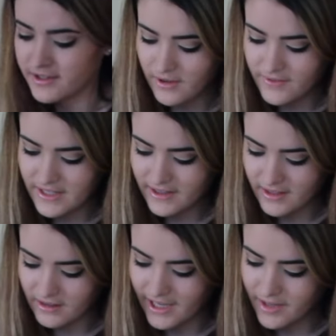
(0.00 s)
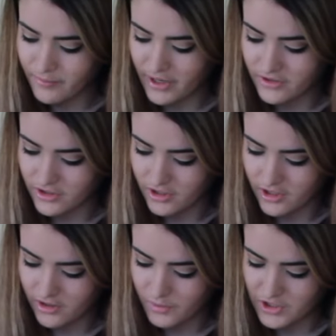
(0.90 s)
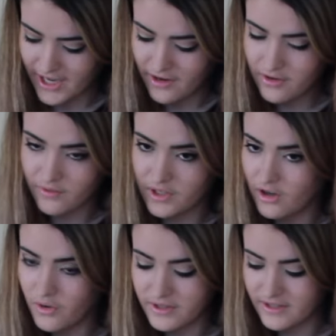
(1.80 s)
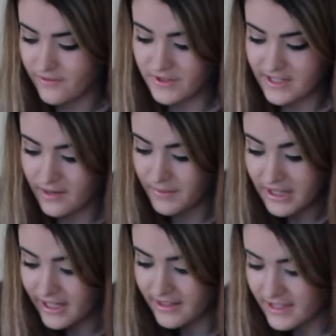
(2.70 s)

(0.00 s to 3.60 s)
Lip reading: You have to get the light brown sugar, which I don't even know if it's gonna be like